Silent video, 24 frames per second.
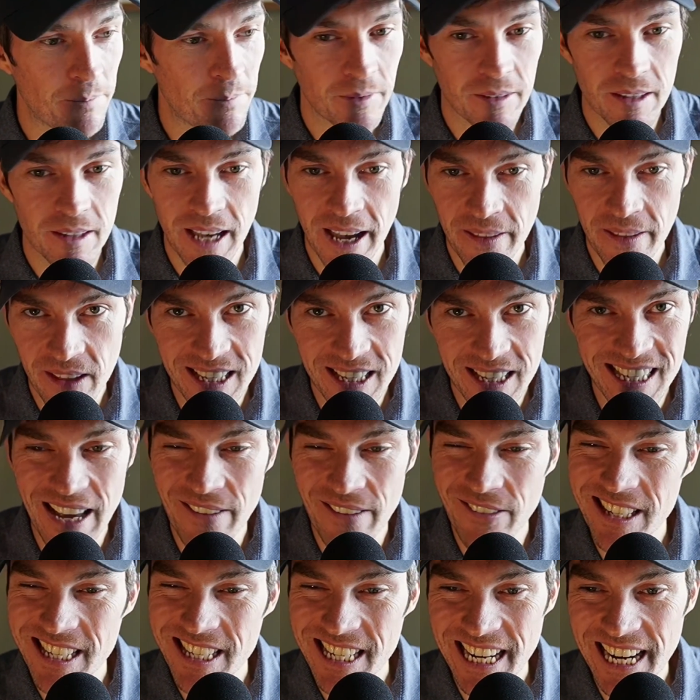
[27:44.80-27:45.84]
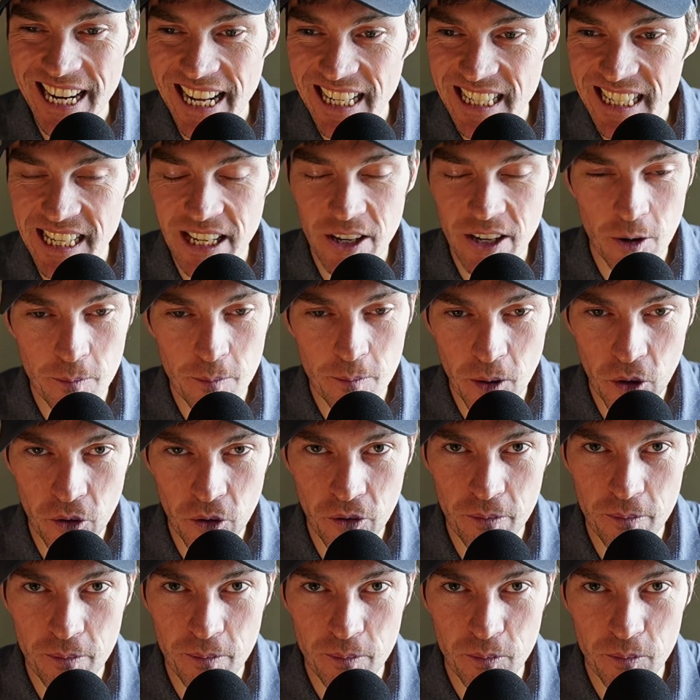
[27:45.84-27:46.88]
And then 17 and 18 are both
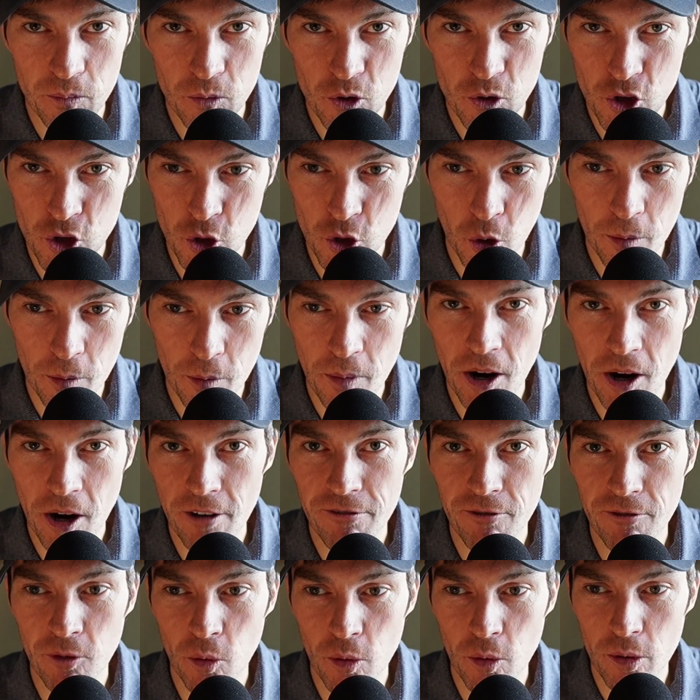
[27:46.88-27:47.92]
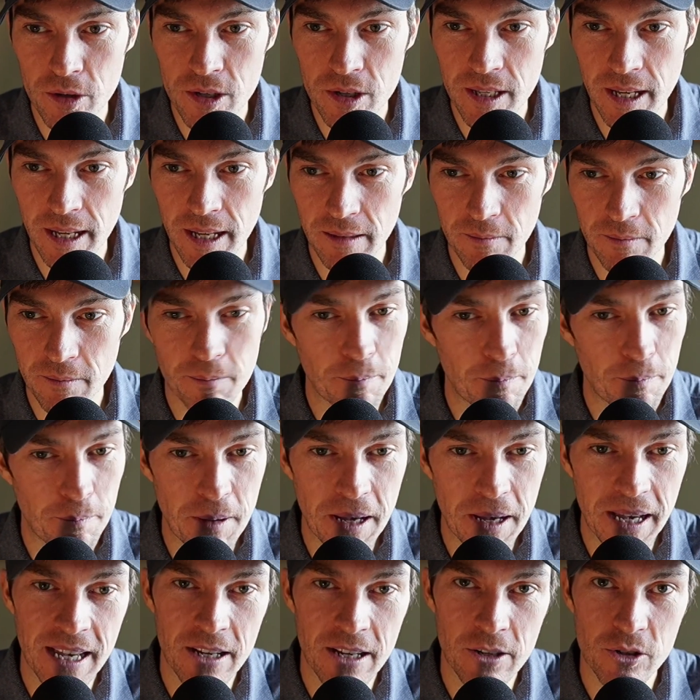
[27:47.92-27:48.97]
short par 4s that
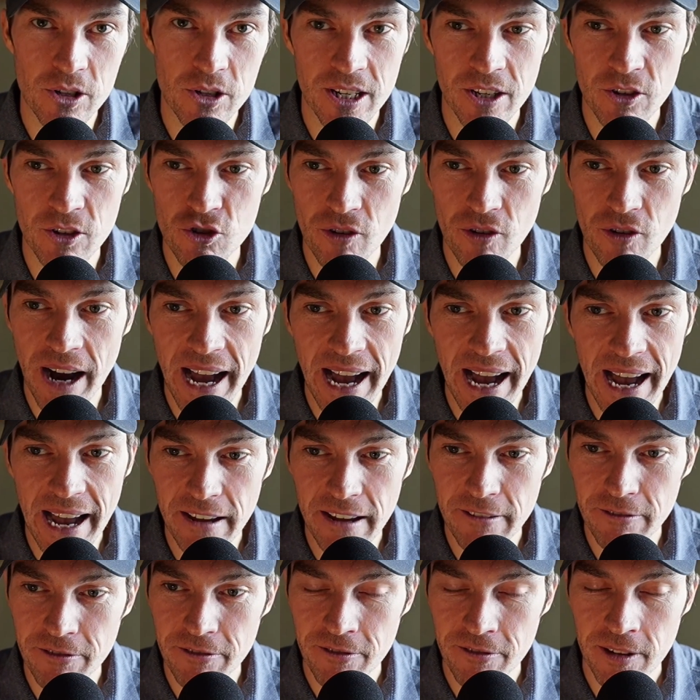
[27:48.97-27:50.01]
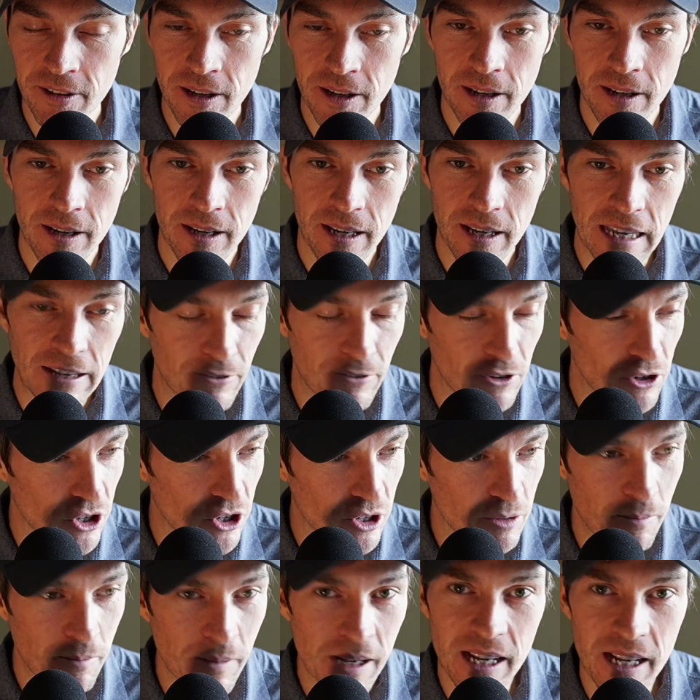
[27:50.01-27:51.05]
big hitters can drive. Even just
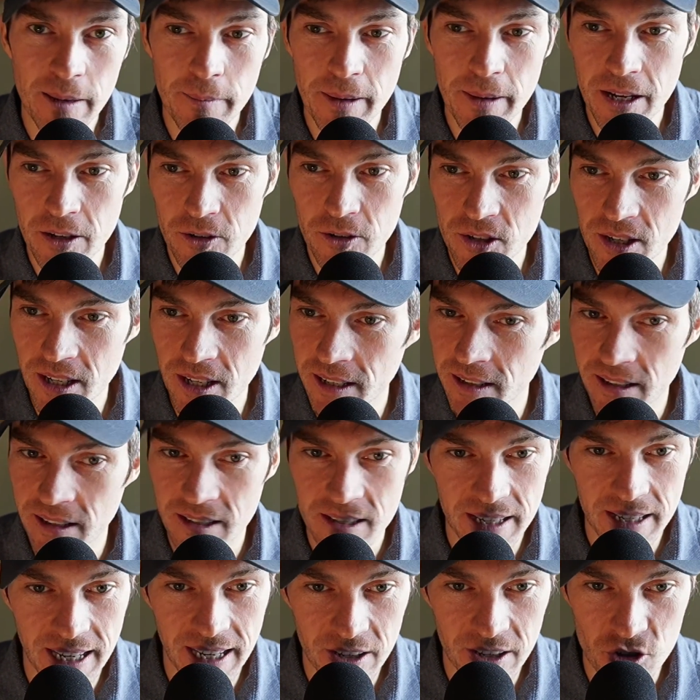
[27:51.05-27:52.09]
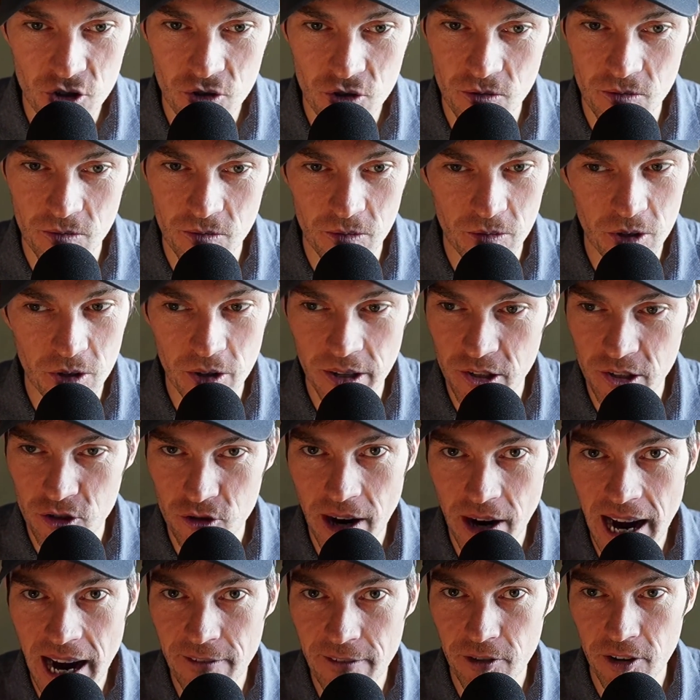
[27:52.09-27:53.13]
medium hitters can. It's like you hit
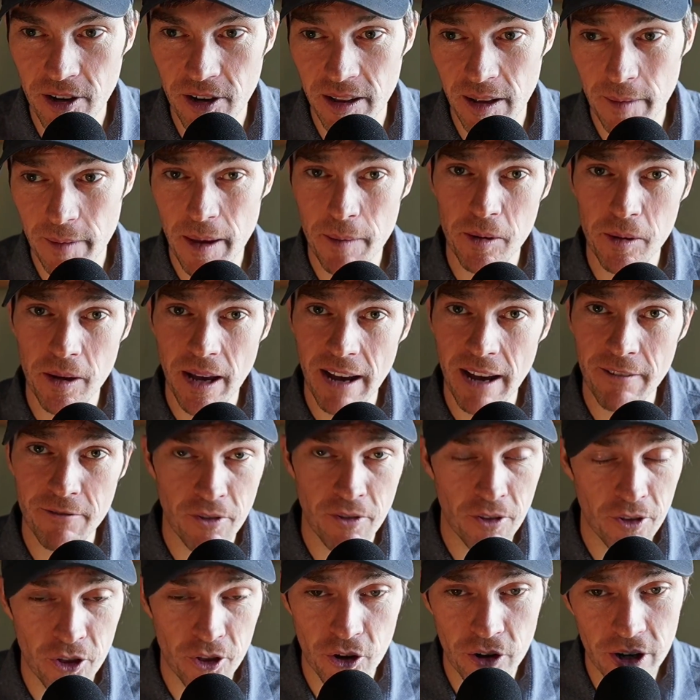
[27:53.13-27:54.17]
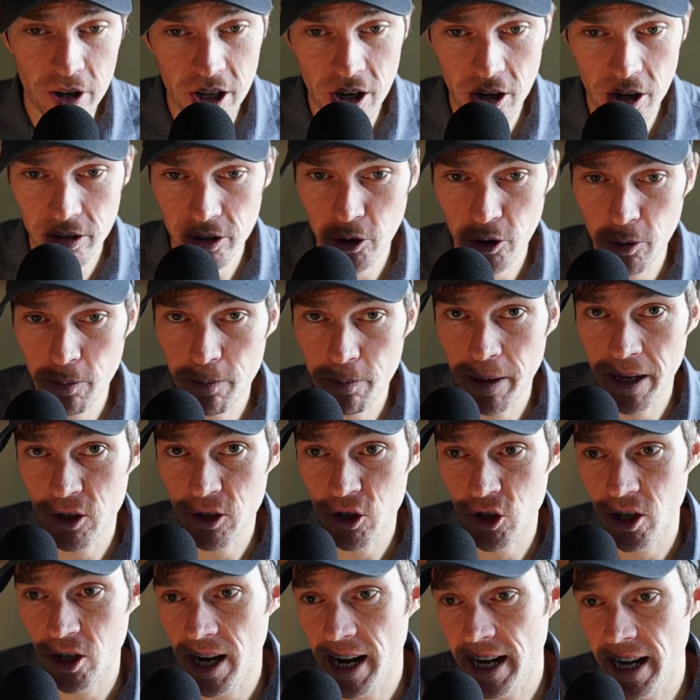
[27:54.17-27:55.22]
driver and then maybe you have a 30-yard little pitch
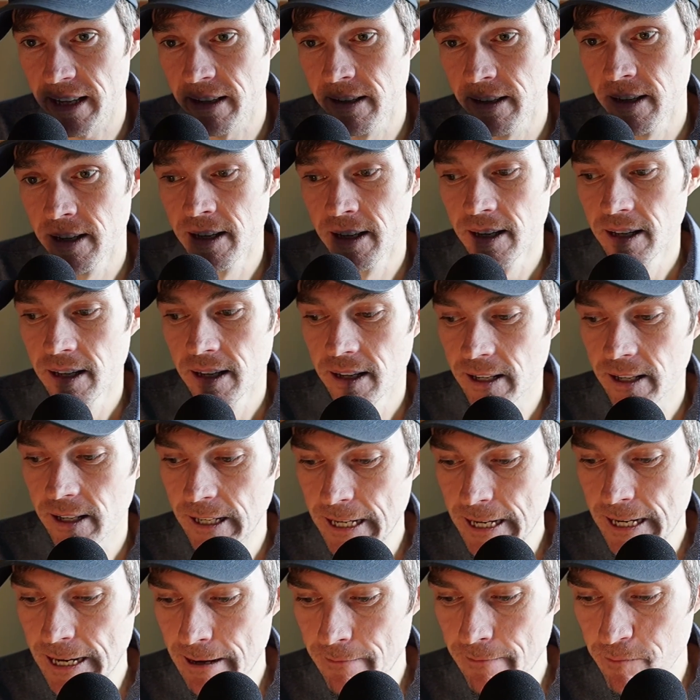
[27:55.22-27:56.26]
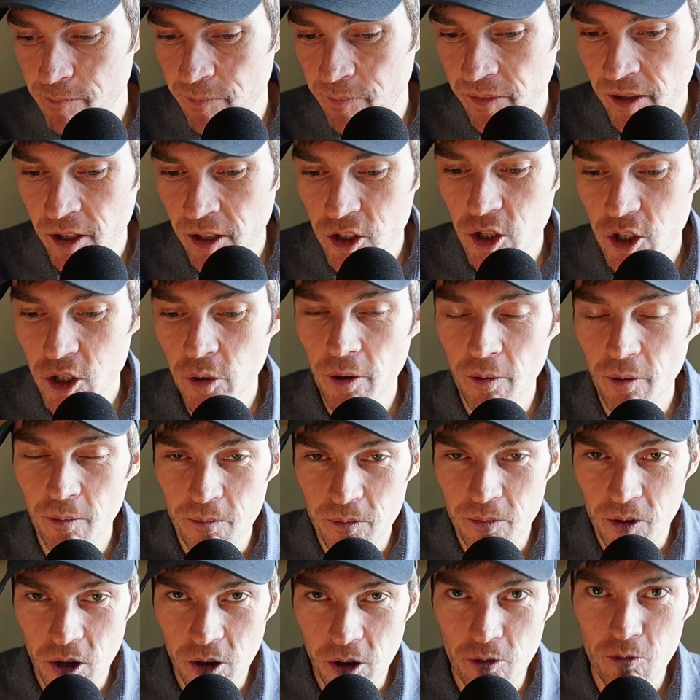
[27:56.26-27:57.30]
shot. So
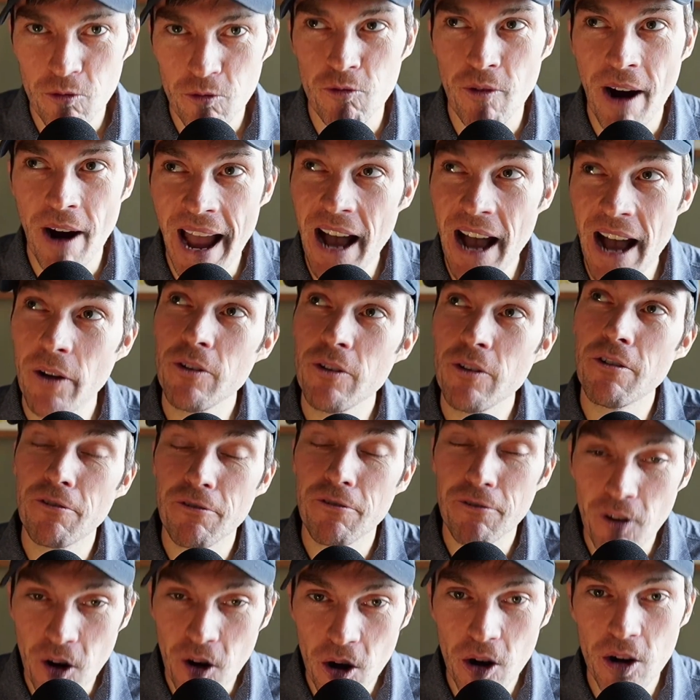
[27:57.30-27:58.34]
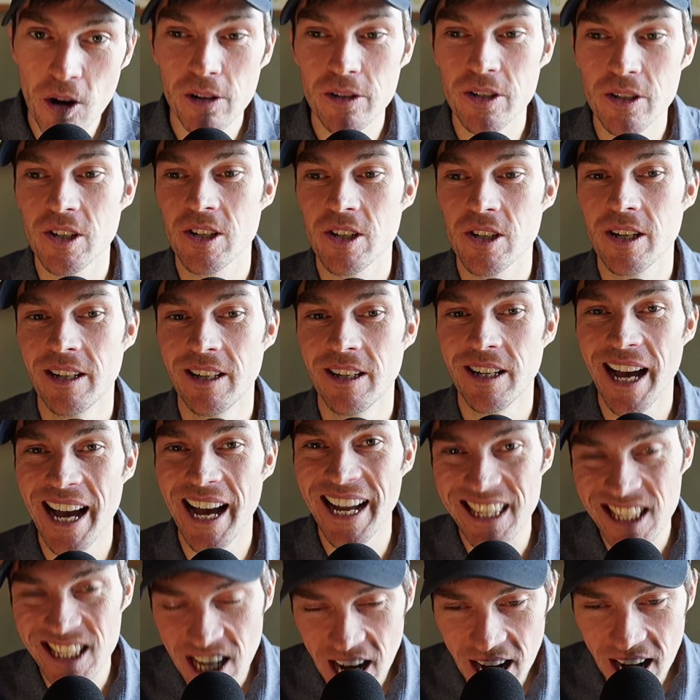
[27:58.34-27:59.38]
the round falls
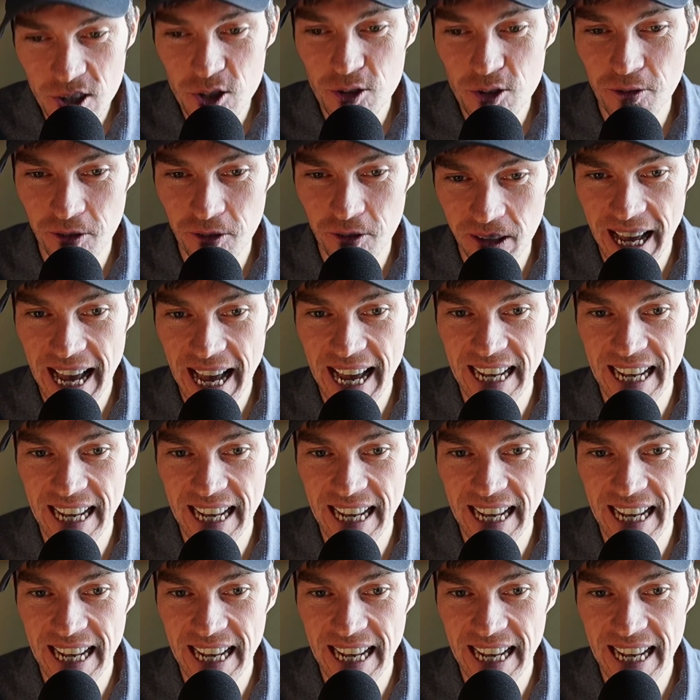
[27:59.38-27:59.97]
a touch flat